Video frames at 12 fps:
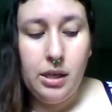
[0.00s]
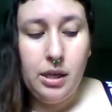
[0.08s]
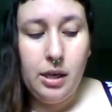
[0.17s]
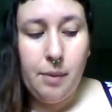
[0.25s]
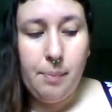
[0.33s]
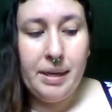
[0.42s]

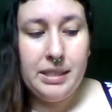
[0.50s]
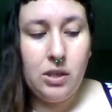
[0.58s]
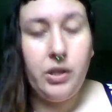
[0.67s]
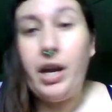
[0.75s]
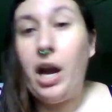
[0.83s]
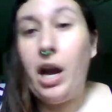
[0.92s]
basically
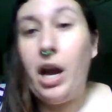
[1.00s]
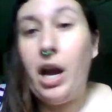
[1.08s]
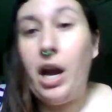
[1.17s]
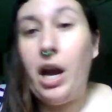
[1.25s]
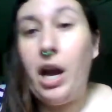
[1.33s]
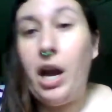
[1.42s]

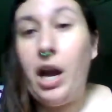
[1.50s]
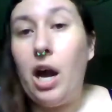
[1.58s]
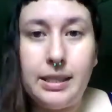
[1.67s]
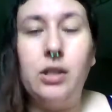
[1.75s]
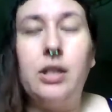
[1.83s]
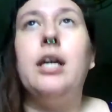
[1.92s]
undermine us
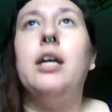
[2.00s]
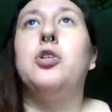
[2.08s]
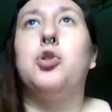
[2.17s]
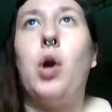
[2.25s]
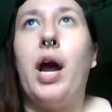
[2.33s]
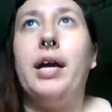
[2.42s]

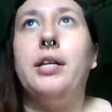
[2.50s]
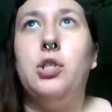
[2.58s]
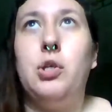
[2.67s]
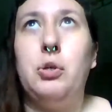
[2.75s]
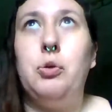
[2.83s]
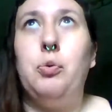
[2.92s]
consistently, trying
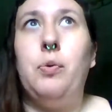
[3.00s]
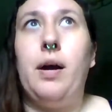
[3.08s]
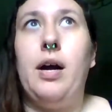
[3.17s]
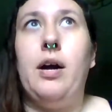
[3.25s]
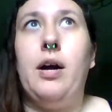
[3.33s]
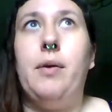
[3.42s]
to
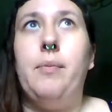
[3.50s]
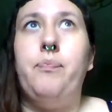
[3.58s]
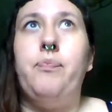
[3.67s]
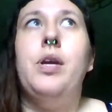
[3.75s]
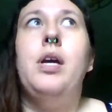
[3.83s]
um,